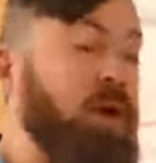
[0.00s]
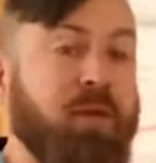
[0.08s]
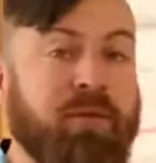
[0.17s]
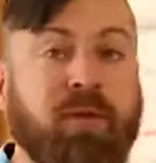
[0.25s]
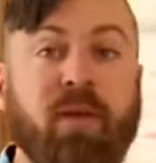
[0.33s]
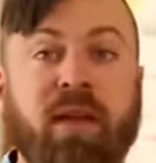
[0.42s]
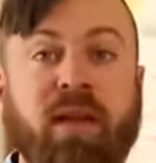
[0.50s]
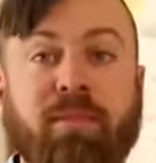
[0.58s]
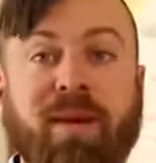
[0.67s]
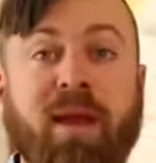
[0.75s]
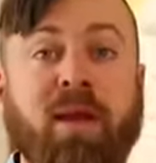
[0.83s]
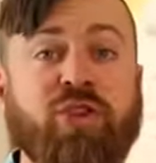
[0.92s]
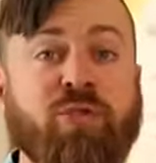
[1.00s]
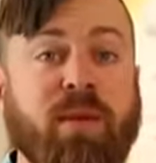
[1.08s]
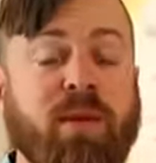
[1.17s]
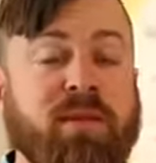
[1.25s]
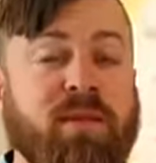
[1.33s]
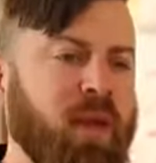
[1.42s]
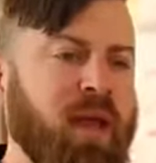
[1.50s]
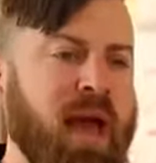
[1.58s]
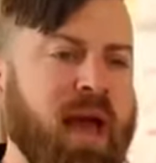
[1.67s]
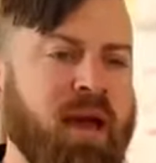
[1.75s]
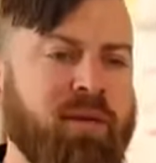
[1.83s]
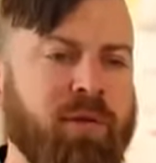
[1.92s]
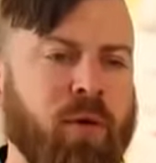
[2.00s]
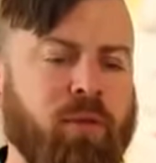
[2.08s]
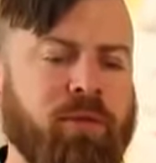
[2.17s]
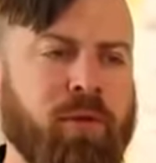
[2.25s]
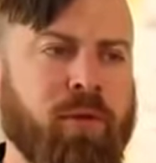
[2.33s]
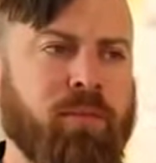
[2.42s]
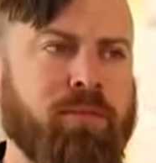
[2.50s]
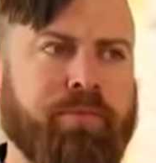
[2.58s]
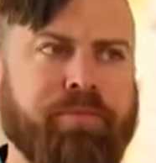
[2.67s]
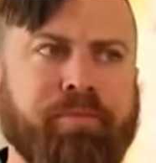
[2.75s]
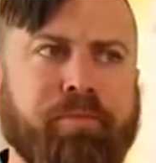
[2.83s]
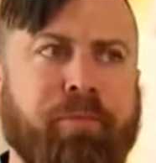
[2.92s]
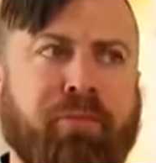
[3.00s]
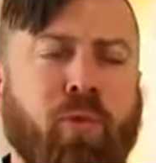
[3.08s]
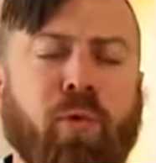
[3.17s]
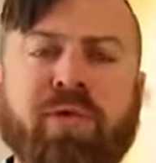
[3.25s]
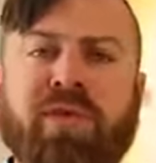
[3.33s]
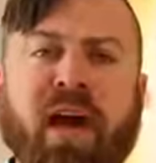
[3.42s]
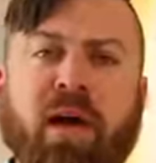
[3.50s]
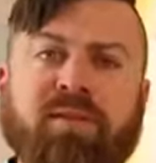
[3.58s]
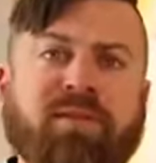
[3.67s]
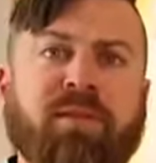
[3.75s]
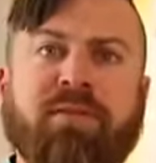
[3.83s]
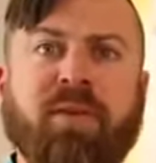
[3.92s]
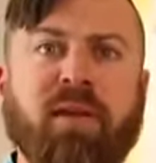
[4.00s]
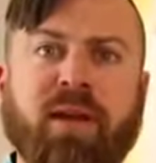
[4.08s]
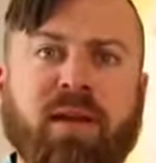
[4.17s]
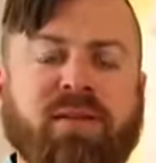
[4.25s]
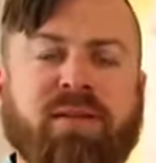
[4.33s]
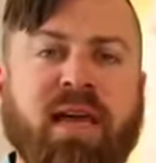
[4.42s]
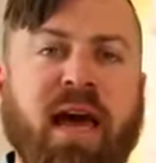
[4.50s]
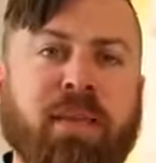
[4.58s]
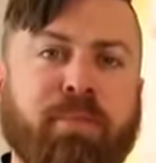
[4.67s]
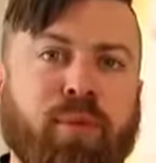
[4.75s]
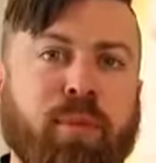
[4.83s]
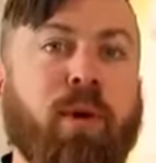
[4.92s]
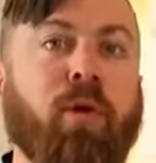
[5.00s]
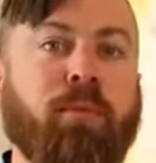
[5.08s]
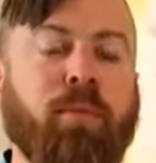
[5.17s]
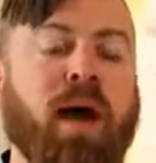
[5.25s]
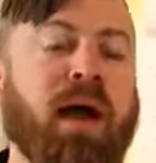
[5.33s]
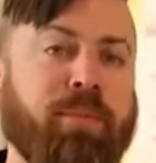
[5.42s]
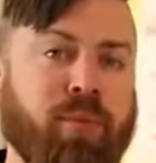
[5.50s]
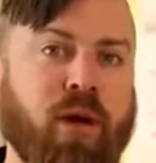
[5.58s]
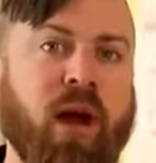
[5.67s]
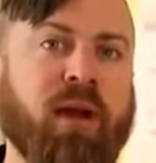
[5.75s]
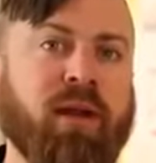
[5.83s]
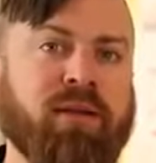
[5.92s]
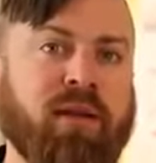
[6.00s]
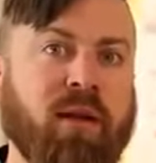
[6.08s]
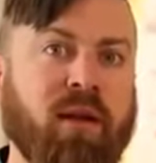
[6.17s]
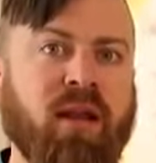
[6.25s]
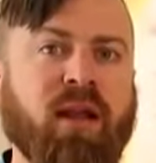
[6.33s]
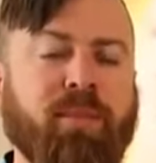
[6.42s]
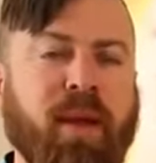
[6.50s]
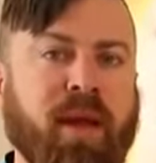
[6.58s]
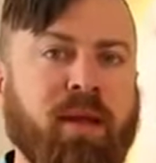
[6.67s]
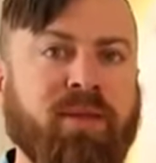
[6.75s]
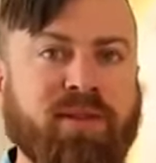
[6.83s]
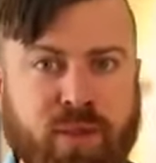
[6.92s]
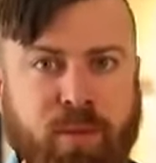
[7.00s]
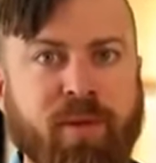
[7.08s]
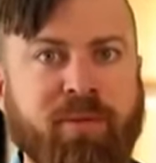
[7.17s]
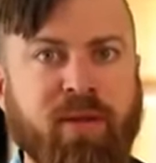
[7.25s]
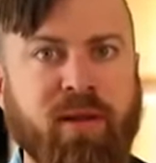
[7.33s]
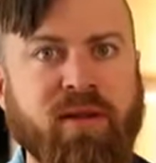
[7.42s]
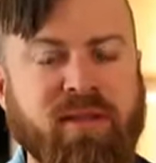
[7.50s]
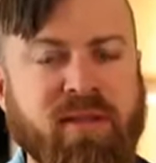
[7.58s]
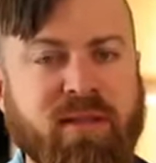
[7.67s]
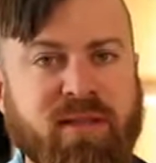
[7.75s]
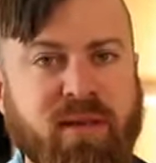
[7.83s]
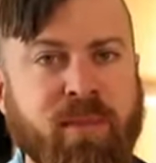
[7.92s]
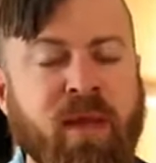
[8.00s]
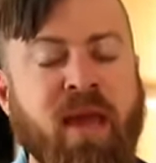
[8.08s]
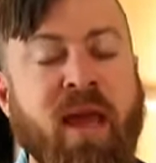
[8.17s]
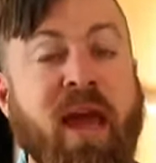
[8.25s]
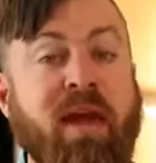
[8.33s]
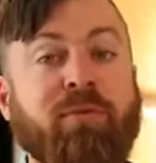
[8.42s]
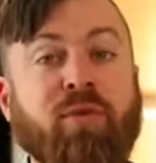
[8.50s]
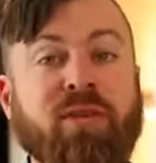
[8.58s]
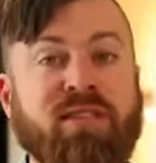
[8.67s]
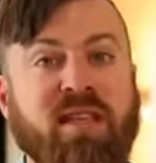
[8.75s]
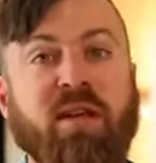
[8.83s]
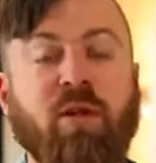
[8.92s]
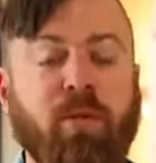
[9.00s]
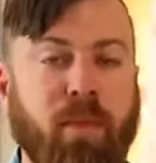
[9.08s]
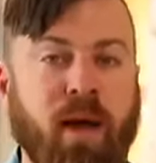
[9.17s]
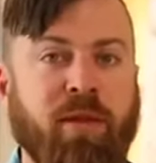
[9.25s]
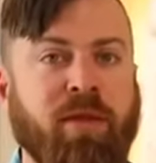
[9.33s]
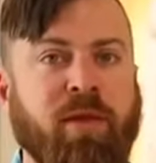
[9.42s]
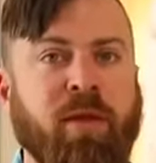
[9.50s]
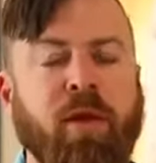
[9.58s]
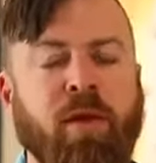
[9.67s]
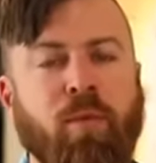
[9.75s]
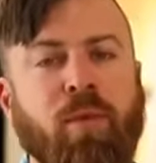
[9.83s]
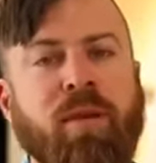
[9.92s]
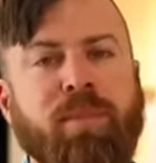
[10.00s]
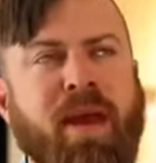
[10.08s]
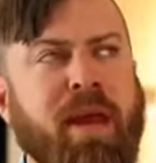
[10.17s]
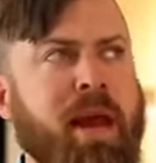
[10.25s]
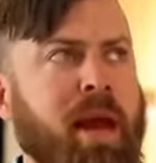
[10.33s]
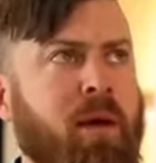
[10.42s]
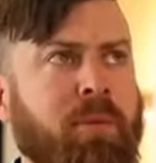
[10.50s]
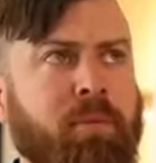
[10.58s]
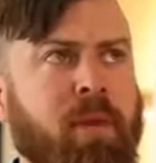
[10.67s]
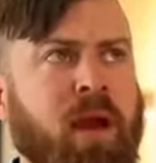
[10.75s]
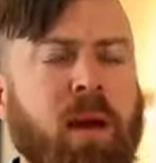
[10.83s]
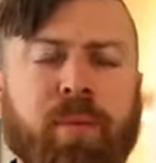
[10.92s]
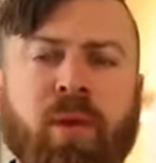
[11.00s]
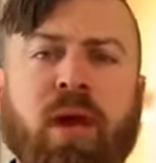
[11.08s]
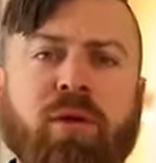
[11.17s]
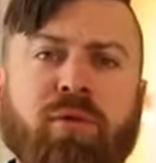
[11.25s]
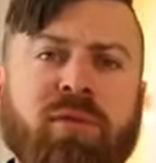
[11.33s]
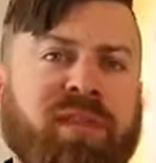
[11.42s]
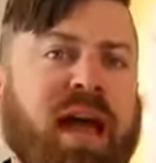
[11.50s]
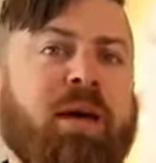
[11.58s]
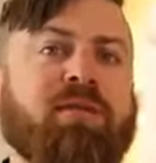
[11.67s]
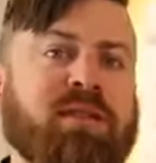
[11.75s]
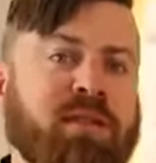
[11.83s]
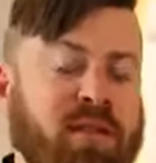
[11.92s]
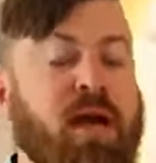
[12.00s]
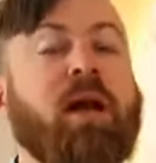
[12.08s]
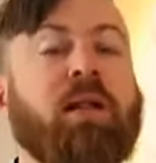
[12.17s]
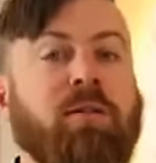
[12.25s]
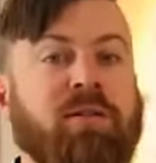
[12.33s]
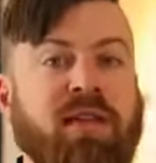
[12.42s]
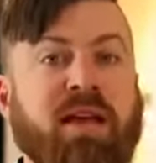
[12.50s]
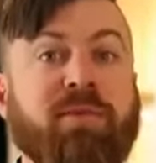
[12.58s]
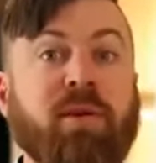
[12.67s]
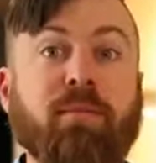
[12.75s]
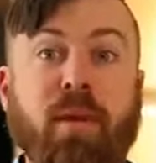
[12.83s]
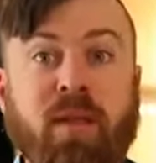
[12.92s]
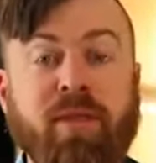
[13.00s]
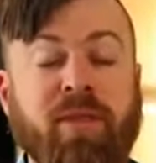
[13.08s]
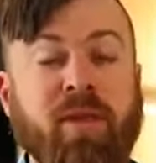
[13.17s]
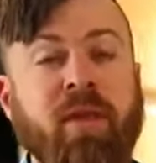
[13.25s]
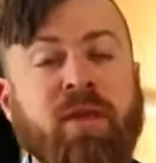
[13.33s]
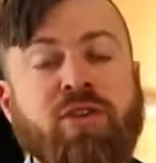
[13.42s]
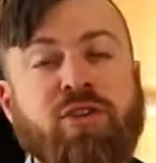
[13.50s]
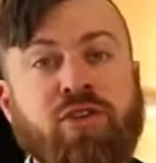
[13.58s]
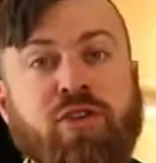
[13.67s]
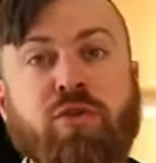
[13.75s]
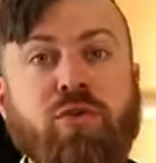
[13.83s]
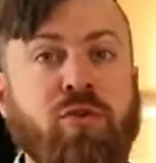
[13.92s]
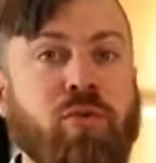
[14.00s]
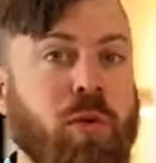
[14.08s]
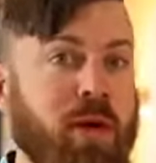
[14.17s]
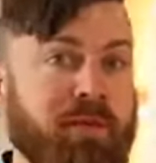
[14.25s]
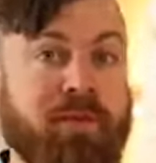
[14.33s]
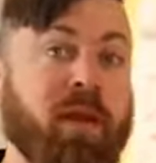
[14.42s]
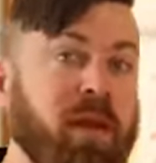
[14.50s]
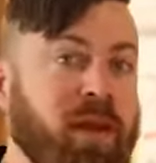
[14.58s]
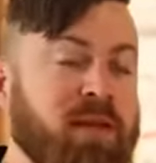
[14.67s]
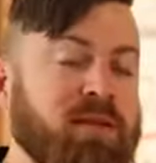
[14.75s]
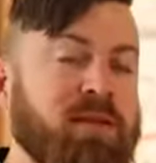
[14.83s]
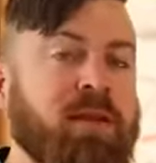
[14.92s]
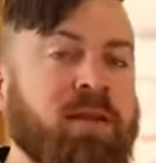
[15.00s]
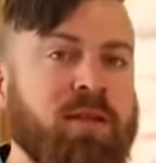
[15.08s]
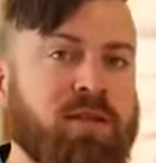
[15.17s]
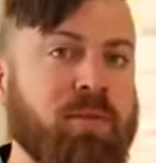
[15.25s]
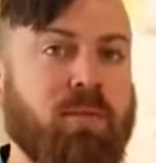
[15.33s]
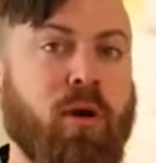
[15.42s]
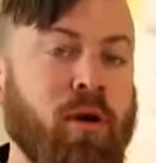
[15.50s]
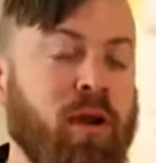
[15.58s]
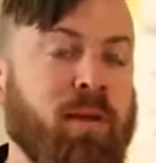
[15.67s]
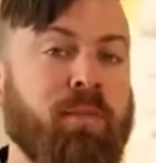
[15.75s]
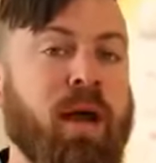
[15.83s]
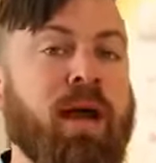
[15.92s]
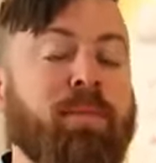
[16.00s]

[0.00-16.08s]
own affiliate management. We have over 4,000 affiliates that promote my product on ClickBank, the super affiliate system, every single month. We pay out a couple $100,000 every month to affiliates to market my